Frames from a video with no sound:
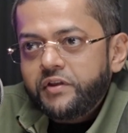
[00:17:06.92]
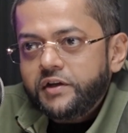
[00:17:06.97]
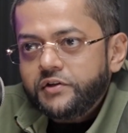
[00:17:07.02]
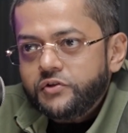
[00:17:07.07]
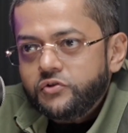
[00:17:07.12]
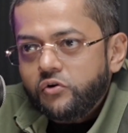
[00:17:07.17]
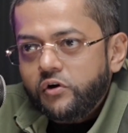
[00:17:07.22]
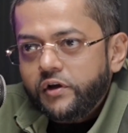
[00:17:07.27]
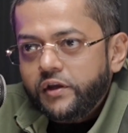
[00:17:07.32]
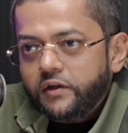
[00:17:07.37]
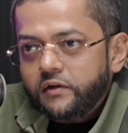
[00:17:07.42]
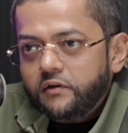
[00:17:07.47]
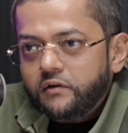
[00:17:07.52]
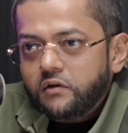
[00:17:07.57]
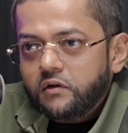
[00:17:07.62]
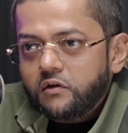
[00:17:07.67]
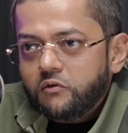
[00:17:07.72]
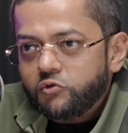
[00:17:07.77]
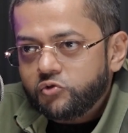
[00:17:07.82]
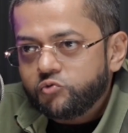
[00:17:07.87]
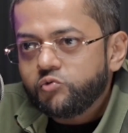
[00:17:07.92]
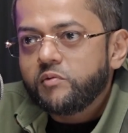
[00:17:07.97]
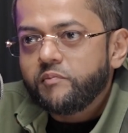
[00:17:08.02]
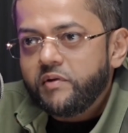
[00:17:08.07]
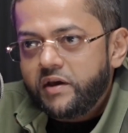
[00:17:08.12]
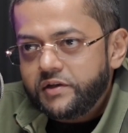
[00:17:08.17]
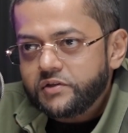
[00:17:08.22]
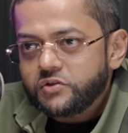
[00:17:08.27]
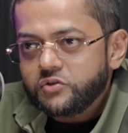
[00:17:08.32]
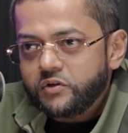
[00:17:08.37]
that drawing, which we
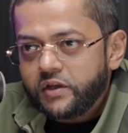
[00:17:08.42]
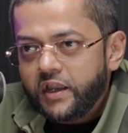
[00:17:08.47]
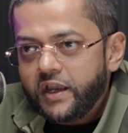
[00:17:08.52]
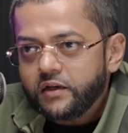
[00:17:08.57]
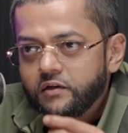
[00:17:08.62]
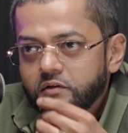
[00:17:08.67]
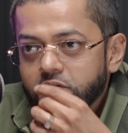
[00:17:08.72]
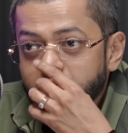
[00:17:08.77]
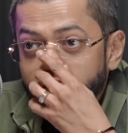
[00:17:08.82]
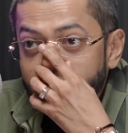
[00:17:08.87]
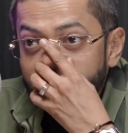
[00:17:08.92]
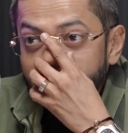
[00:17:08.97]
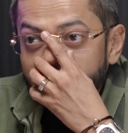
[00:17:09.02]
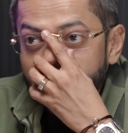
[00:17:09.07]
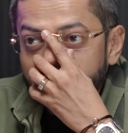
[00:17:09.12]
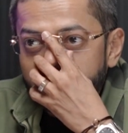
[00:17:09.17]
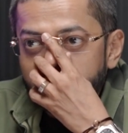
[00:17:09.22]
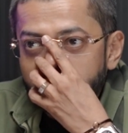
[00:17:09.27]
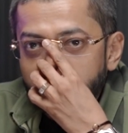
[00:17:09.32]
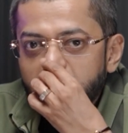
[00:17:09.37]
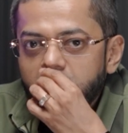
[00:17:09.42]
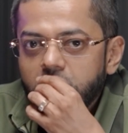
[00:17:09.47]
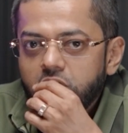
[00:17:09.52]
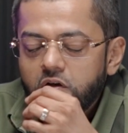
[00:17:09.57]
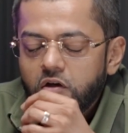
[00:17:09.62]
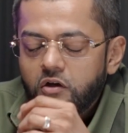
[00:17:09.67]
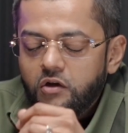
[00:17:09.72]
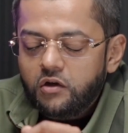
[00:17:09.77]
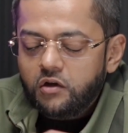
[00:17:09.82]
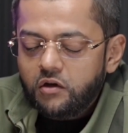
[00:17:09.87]
managed to get.
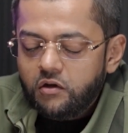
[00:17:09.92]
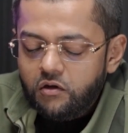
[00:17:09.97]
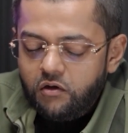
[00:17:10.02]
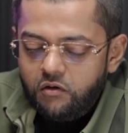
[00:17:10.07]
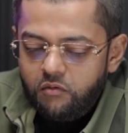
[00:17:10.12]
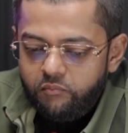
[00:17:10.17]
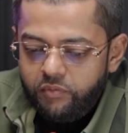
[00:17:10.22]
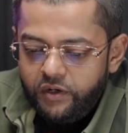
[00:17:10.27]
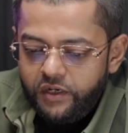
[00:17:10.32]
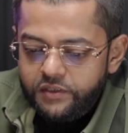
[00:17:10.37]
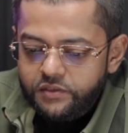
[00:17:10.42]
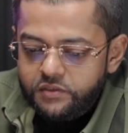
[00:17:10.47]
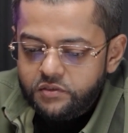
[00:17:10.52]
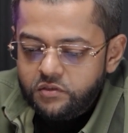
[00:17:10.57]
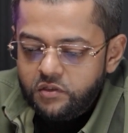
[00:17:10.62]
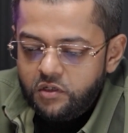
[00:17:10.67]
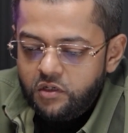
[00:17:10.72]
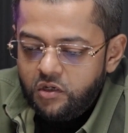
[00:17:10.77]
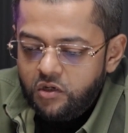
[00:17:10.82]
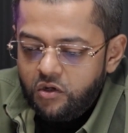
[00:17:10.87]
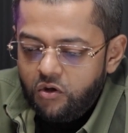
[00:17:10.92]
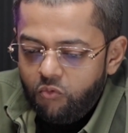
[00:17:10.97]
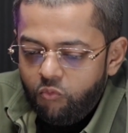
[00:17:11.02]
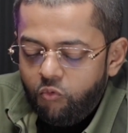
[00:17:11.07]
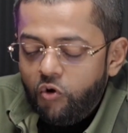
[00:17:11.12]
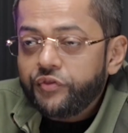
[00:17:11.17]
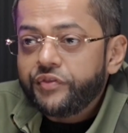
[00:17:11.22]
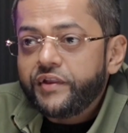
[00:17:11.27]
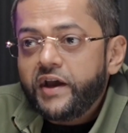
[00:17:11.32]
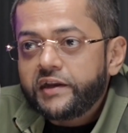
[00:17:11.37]
But
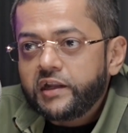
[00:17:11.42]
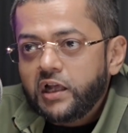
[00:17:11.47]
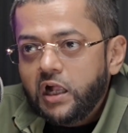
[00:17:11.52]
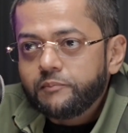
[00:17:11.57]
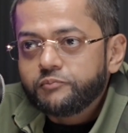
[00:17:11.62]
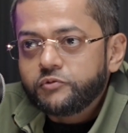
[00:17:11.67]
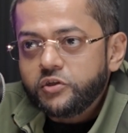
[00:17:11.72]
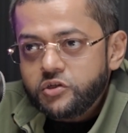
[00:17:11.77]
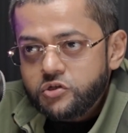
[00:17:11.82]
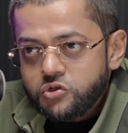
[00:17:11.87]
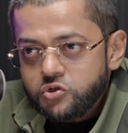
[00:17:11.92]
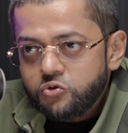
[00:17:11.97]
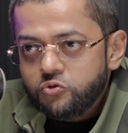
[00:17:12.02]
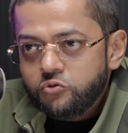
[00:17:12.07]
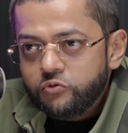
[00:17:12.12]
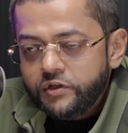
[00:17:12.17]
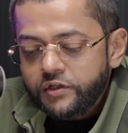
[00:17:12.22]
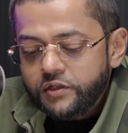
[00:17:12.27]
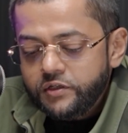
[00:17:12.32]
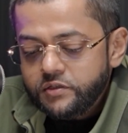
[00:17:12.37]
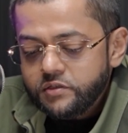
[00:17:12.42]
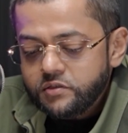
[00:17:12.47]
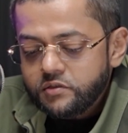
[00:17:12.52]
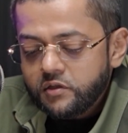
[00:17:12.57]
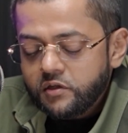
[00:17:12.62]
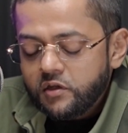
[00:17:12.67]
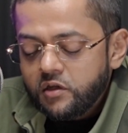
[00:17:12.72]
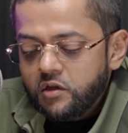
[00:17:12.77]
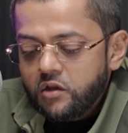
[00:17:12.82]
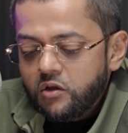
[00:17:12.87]
what that helped us do is,
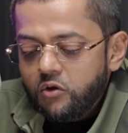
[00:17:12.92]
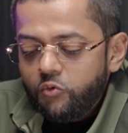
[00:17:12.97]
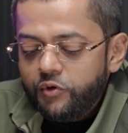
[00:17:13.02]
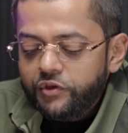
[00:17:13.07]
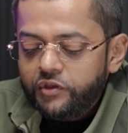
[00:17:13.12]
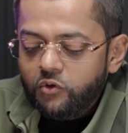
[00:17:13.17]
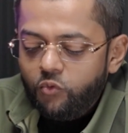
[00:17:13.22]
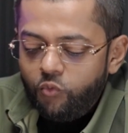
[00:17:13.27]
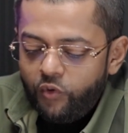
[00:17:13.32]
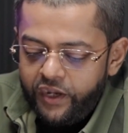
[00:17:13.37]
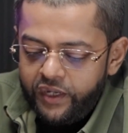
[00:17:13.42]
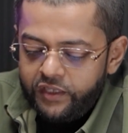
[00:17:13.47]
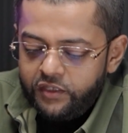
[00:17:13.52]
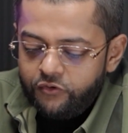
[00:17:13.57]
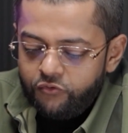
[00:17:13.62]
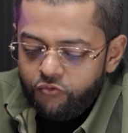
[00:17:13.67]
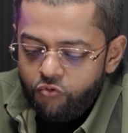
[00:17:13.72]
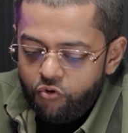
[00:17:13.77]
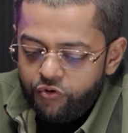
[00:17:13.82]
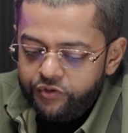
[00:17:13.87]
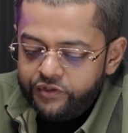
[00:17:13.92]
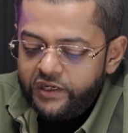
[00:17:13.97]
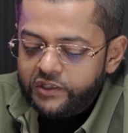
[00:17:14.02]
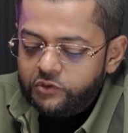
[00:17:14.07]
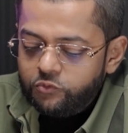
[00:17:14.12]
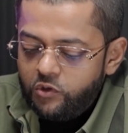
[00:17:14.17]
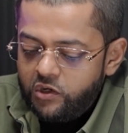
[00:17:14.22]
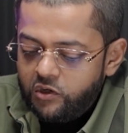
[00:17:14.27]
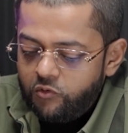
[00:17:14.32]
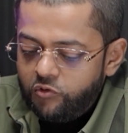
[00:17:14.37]
with the way the road
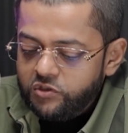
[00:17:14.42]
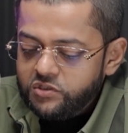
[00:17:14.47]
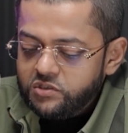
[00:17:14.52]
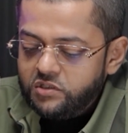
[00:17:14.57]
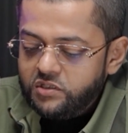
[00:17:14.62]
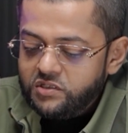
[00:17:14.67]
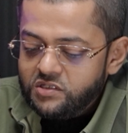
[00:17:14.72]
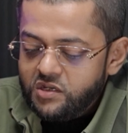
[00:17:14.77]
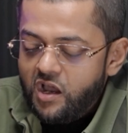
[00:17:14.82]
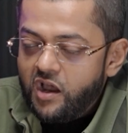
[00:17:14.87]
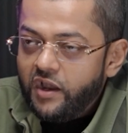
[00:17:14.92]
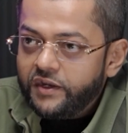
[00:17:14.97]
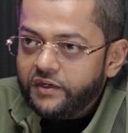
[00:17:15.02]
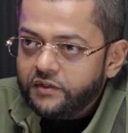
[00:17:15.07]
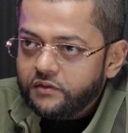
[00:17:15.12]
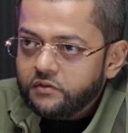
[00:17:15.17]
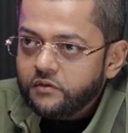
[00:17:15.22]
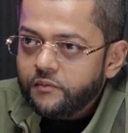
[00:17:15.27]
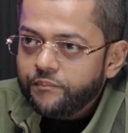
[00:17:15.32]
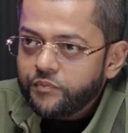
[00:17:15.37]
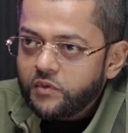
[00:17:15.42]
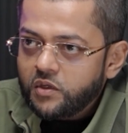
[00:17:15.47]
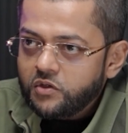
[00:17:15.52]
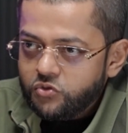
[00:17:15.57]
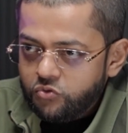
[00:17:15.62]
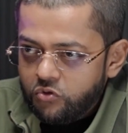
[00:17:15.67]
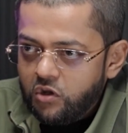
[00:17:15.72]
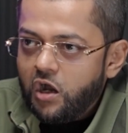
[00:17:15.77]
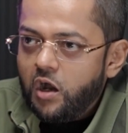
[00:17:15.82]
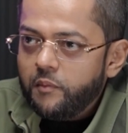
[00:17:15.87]
network was designed
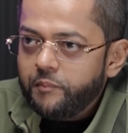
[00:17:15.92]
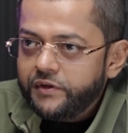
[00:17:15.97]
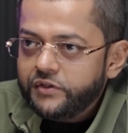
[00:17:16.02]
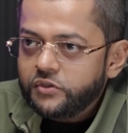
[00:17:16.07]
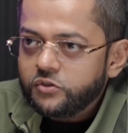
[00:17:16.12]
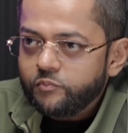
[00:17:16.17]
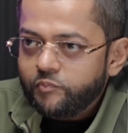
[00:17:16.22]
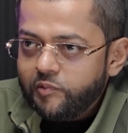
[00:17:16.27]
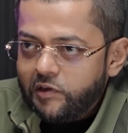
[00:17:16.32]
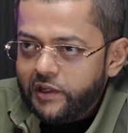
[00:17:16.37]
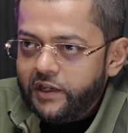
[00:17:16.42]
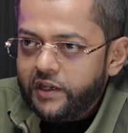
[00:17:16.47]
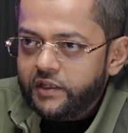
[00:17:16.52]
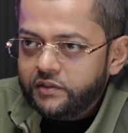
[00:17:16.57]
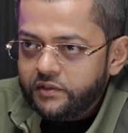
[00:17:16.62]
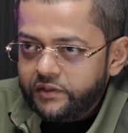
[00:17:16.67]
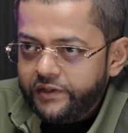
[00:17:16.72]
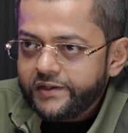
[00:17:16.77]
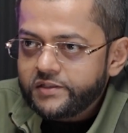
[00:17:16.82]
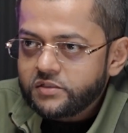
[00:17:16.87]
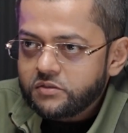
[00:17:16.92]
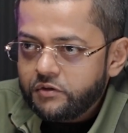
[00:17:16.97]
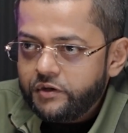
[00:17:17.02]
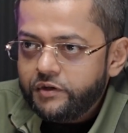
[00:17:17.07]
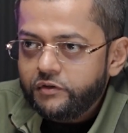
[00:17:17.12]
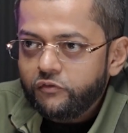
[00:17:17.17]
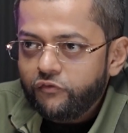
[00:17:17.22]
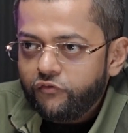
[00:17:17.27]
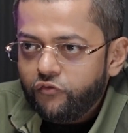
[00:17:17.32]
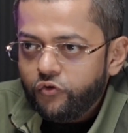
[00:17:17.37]
to come into play in the next 3
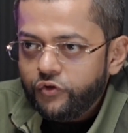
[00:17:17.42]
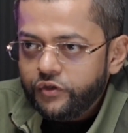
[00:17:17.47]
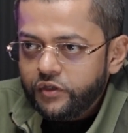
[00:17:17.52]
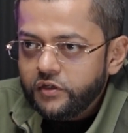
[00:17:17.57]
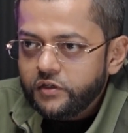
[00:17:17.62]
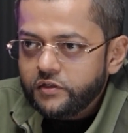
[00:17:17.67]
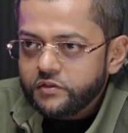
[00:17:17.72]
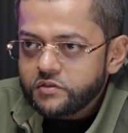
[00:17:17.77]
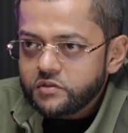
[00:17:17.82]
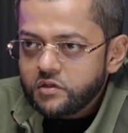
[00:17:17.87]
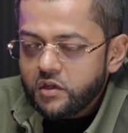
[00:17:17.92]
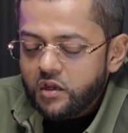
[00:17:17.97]
to 4 years,